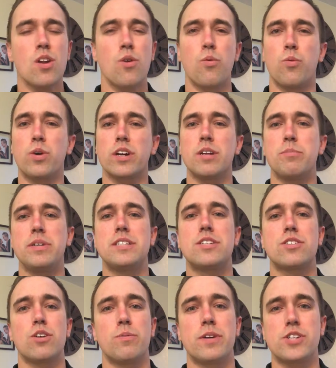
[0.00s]
we're going to be
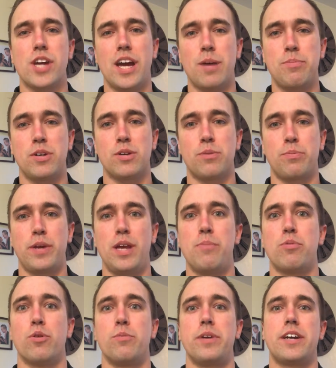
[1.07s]
so much happier
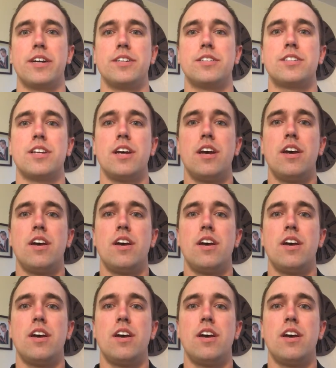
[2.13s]
people because